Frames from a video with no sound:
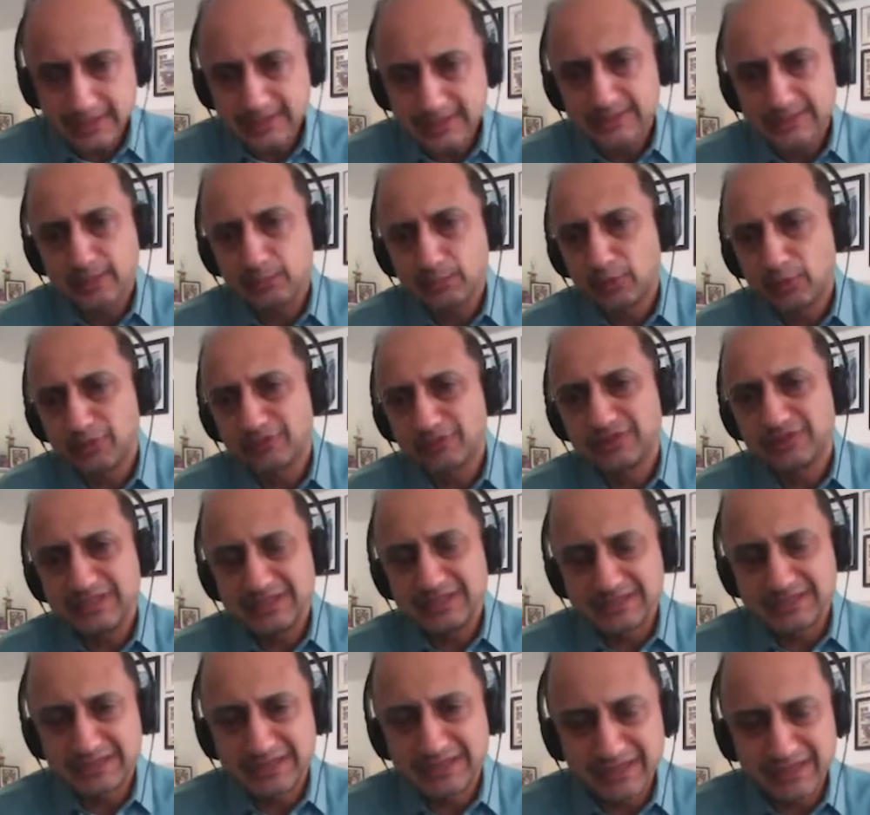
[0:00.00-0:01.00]
Some of
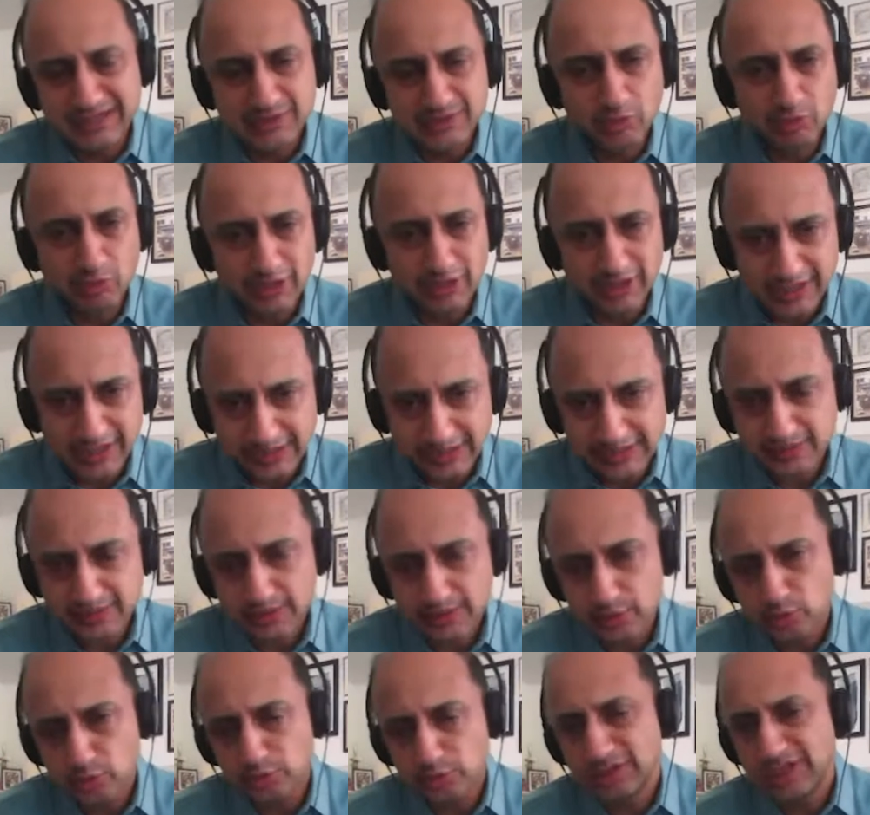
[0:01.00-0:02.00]
these needs
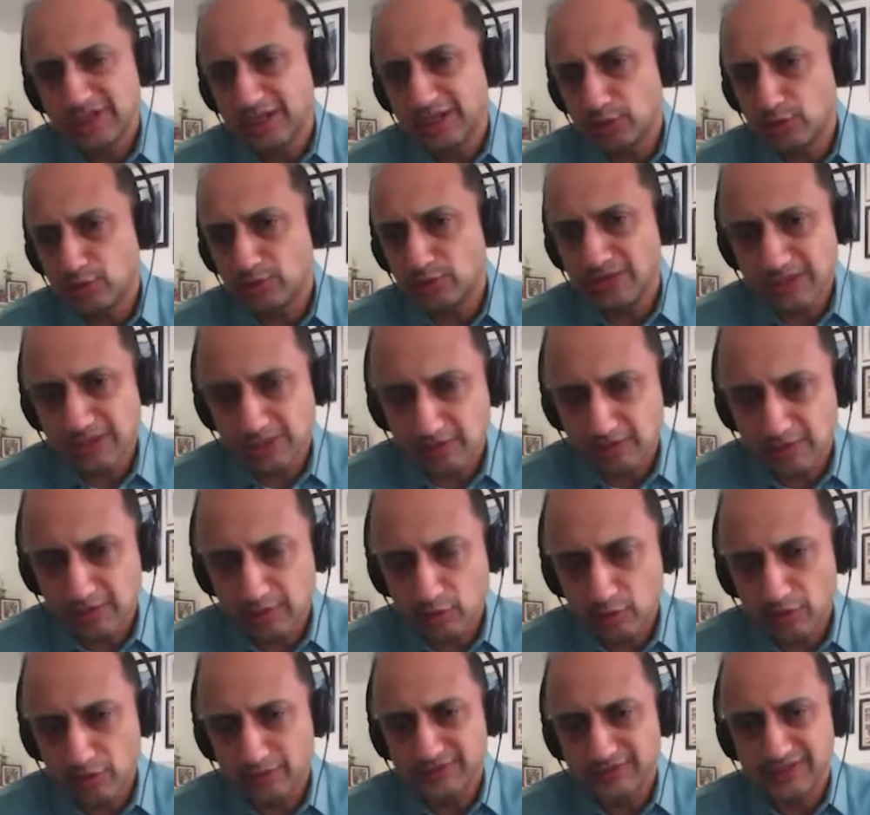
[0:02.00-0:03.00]
relate to the
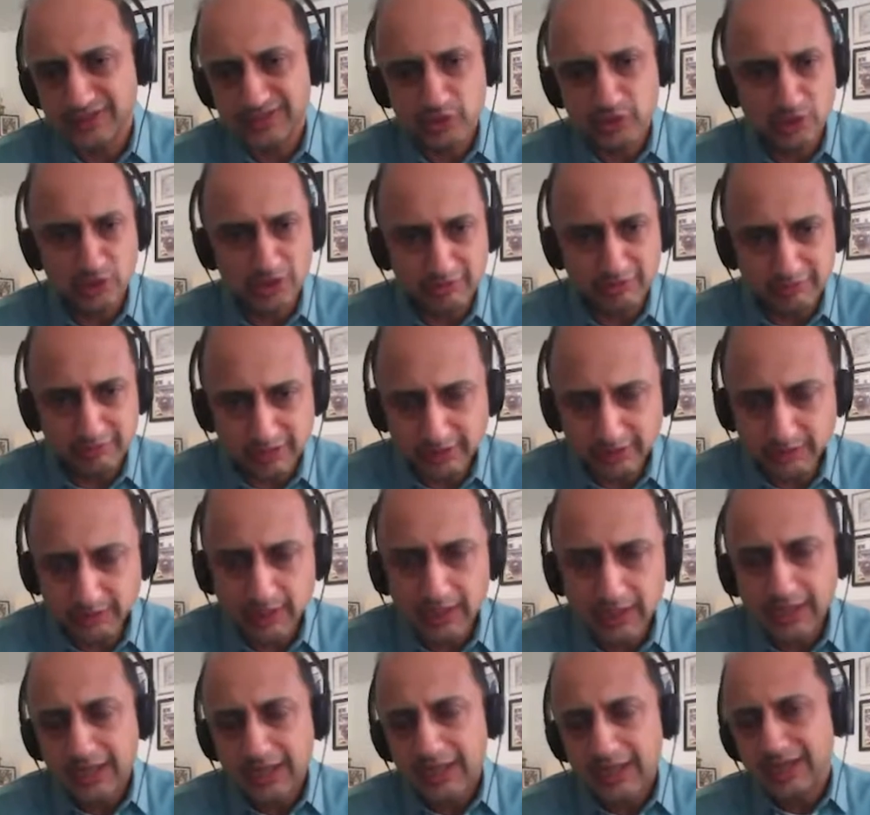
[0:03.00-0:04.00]
education of their children,
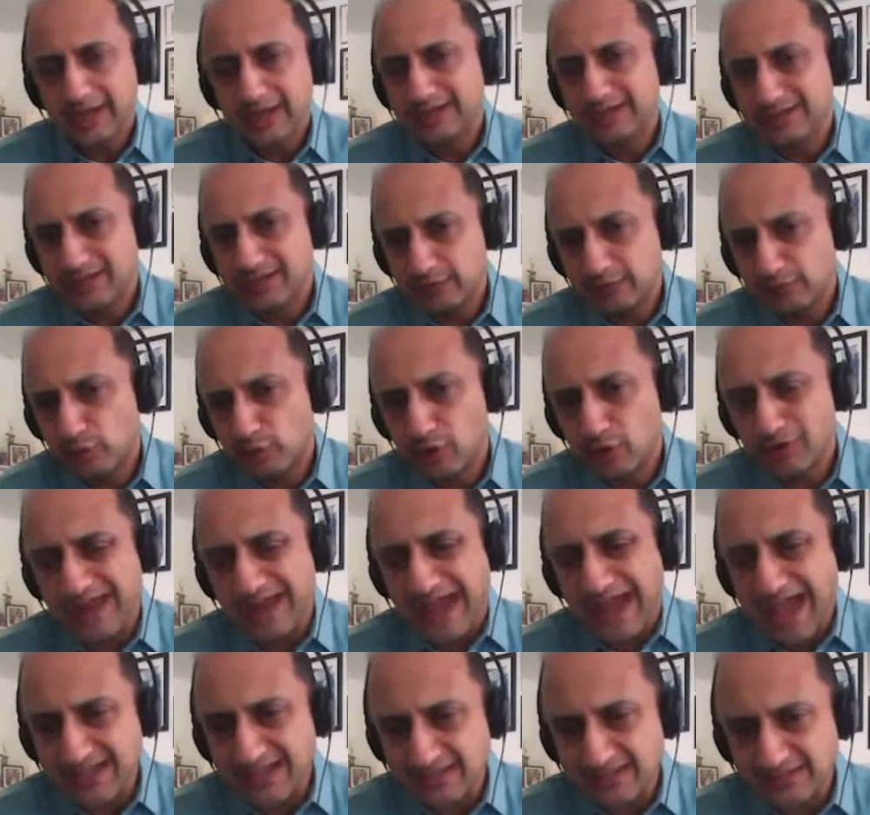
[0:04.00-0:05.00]
and therefore
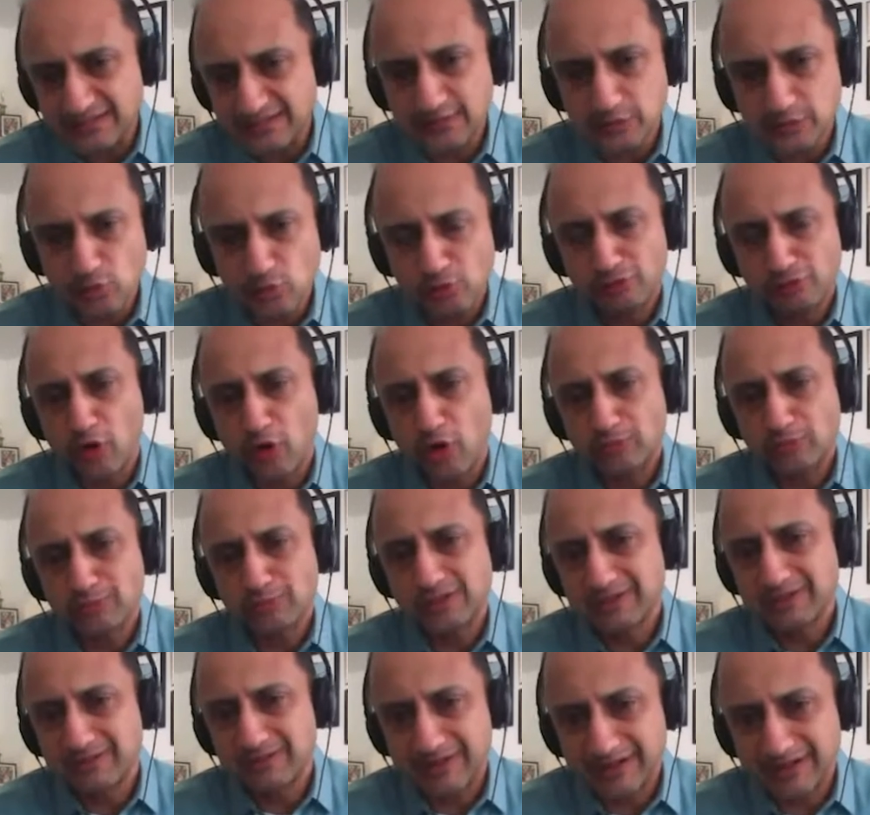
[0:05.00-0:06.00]
access to
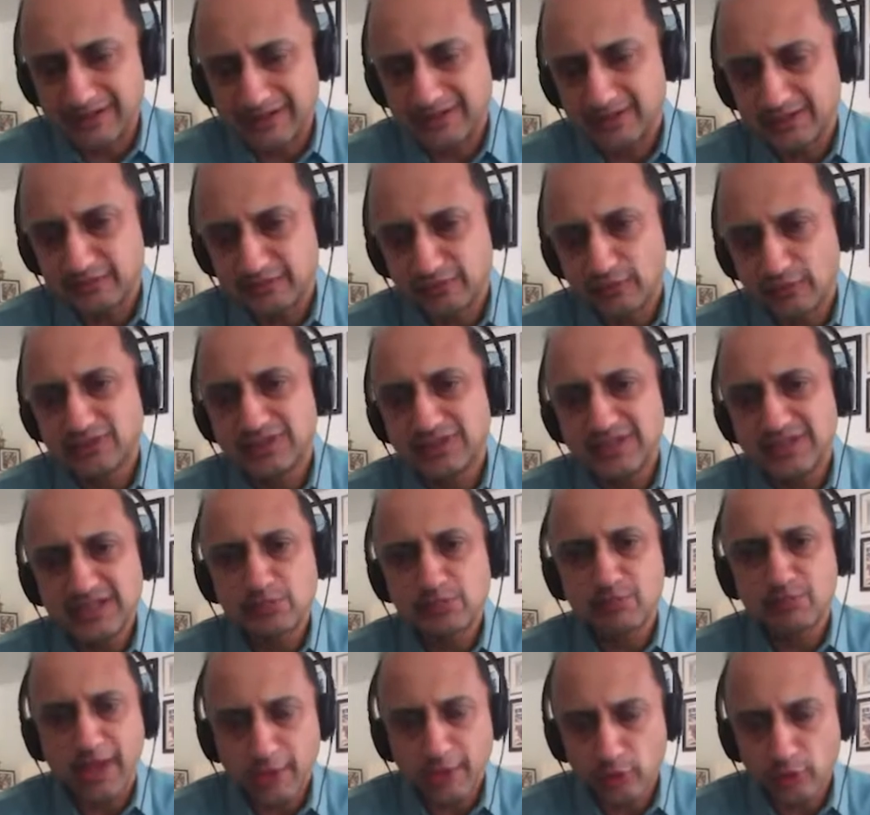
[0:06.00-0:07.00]
formal credit for these
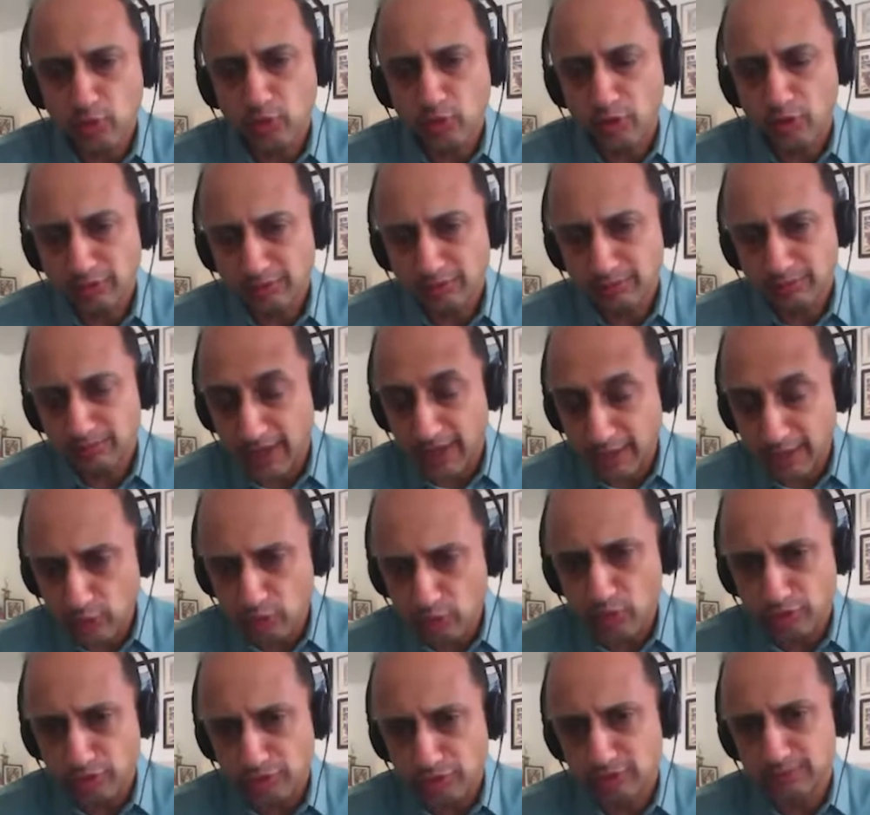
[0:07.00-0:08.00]
micro
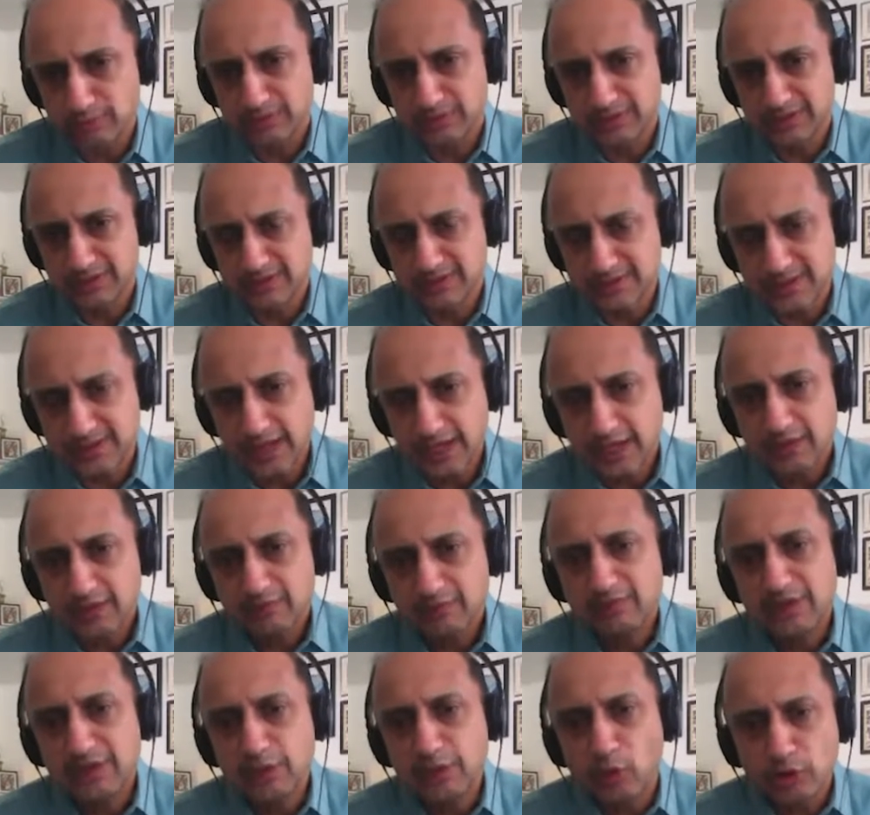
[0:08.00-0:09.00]
micro entrepreneurs
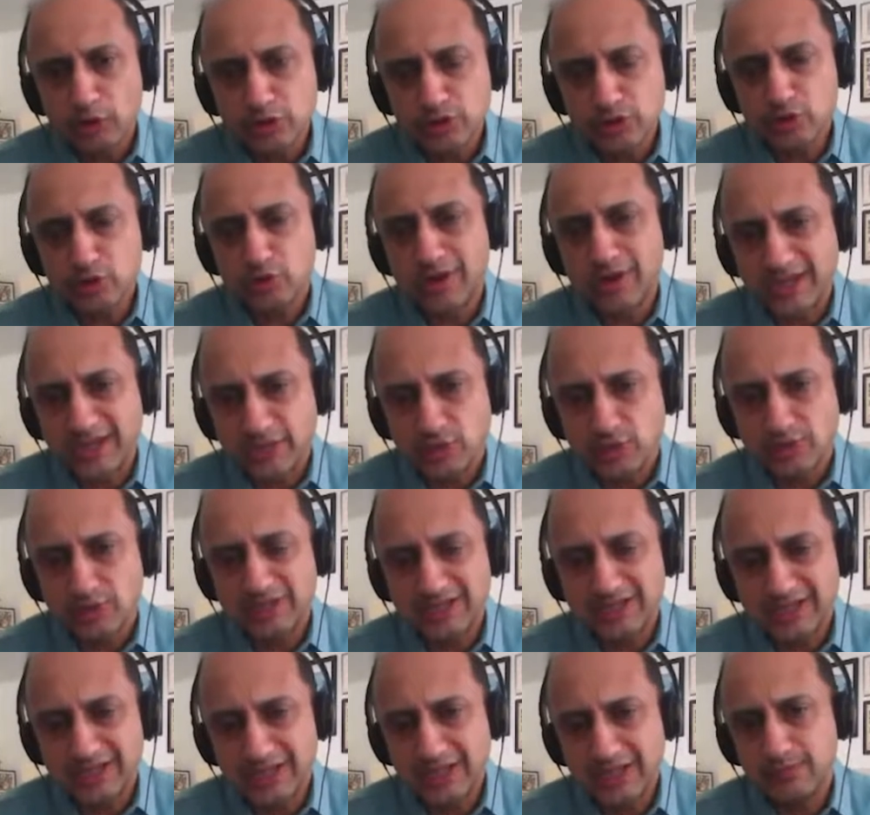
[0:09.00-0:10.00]
will also
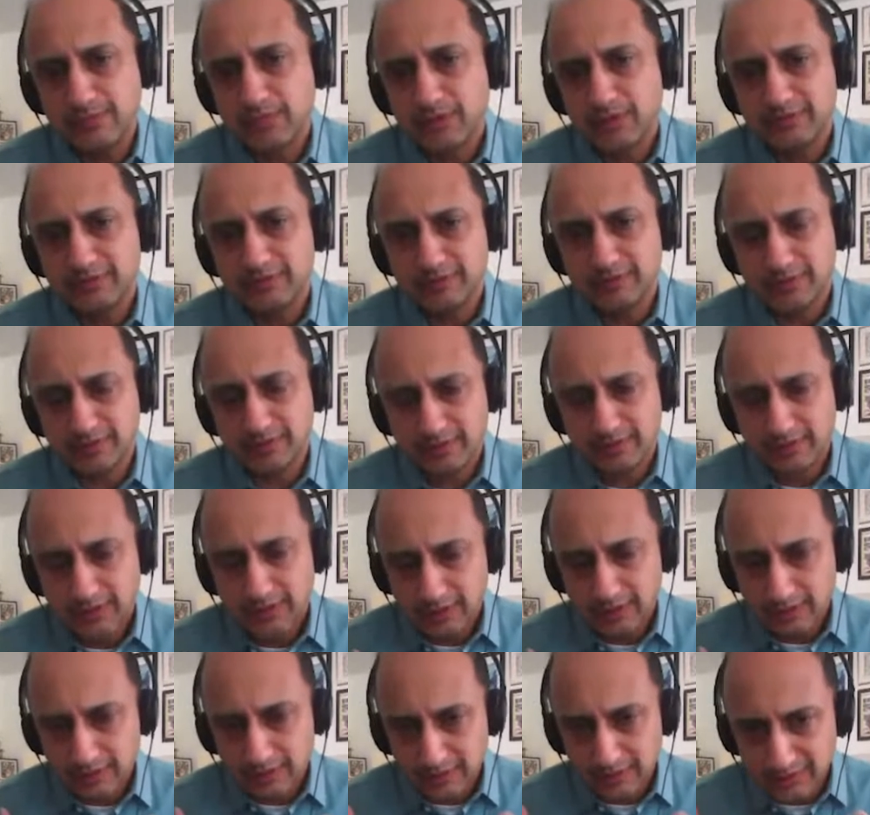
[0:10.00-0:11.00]
actually keep our
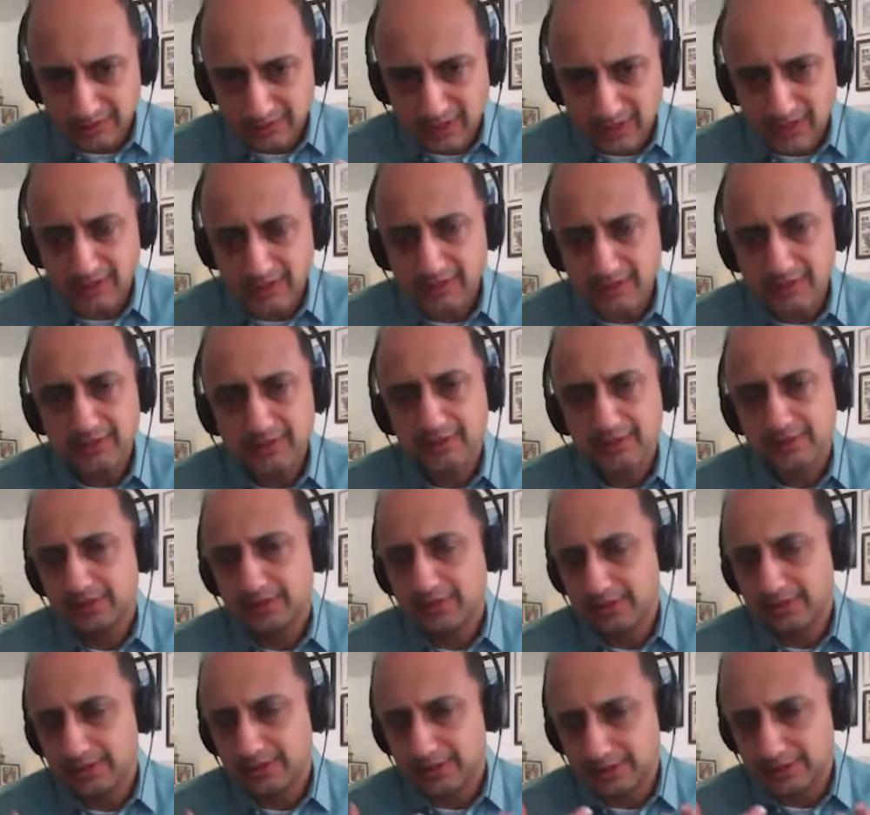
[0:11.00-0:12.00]
young,
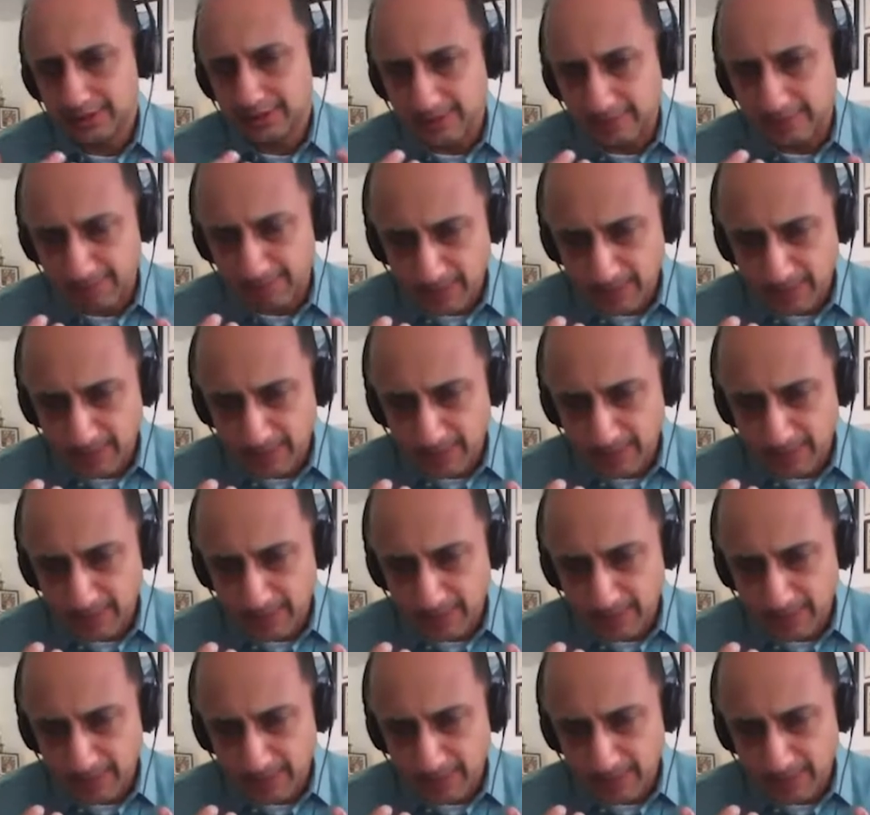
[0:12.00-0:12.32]
uh,